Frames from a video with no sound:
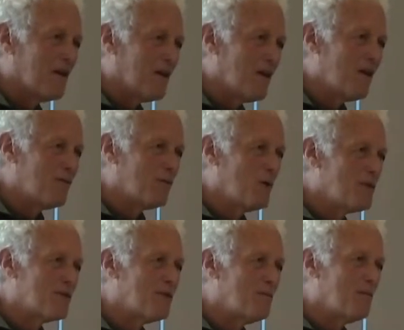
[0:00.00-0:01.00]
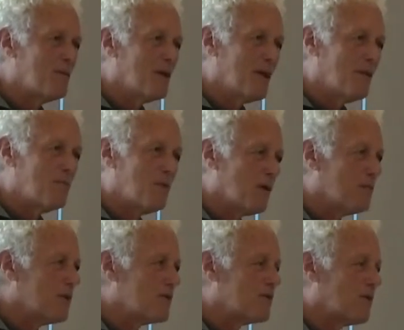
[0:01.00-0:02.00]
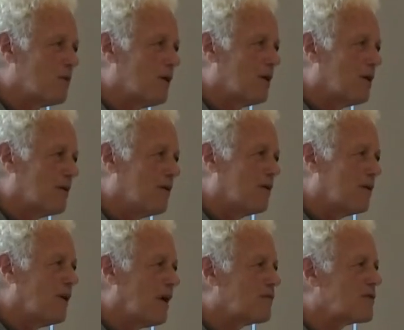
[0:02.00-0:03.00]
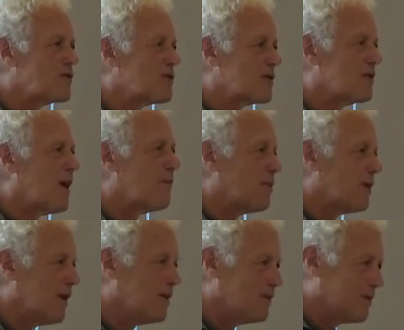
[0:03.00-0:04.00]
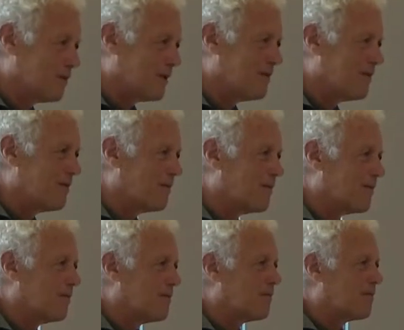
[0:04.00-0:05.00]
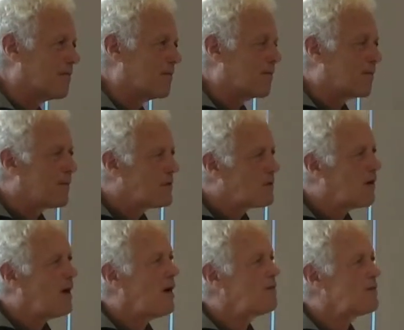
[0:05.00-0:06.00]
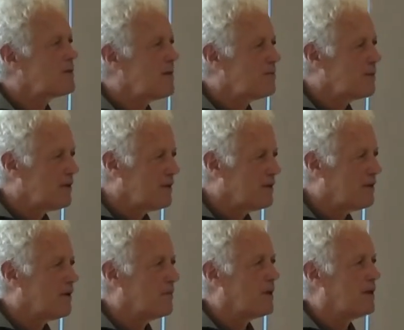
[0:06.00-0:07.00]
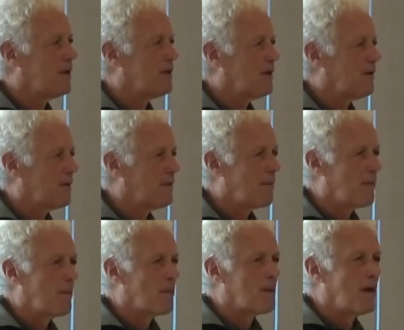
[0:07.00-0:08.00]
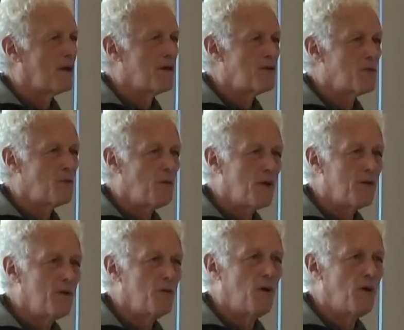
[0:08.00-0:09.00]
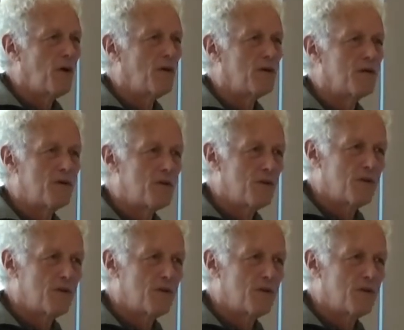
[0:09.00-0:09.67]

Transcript: Love, wisdom, and purpose to will. You have to step into it. So I stepped into it. And I just want you all to